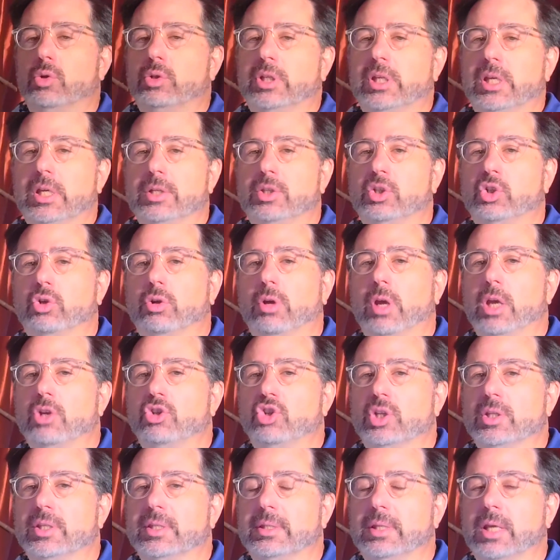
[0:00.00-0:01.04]
Kids
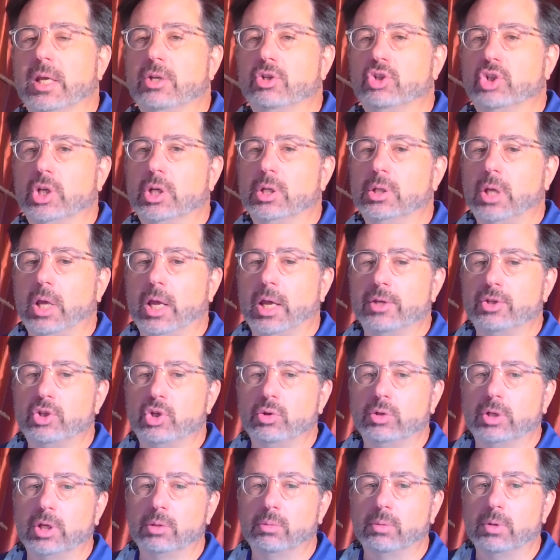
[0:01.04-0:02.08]
Creation Station, as you
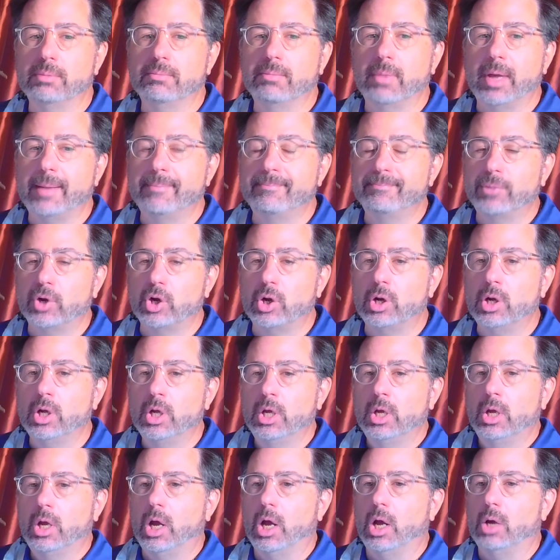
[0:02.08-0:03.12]
can remember,
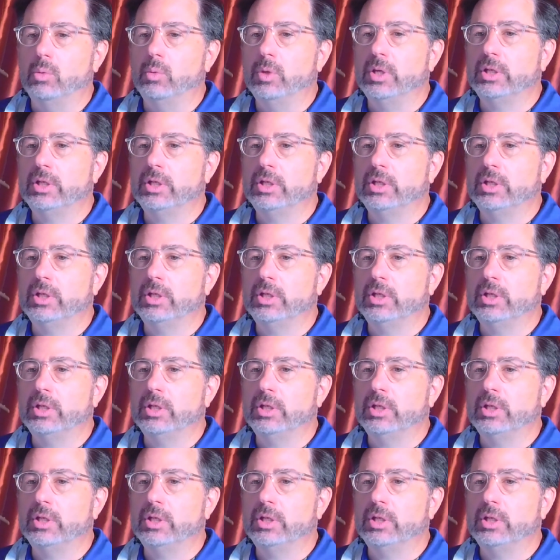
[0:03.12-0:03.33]
we